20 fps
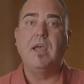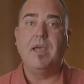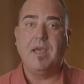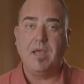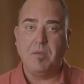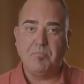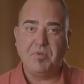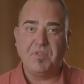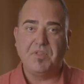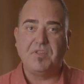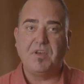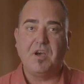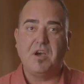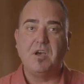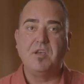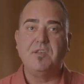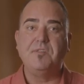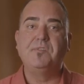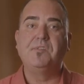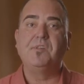
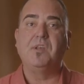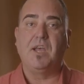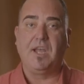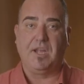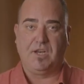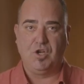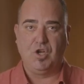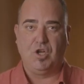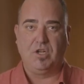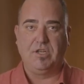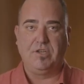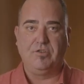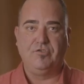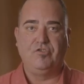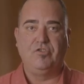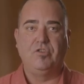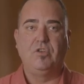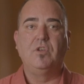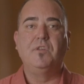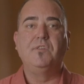empathise,
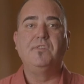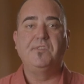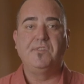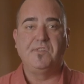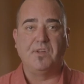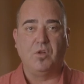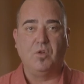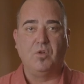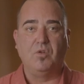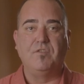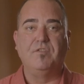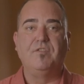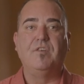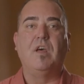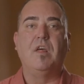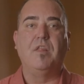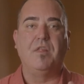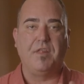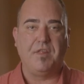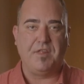acknowledge, solve,
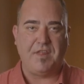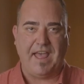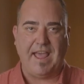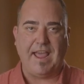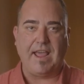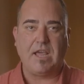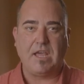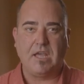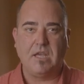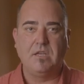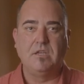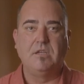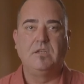and thank.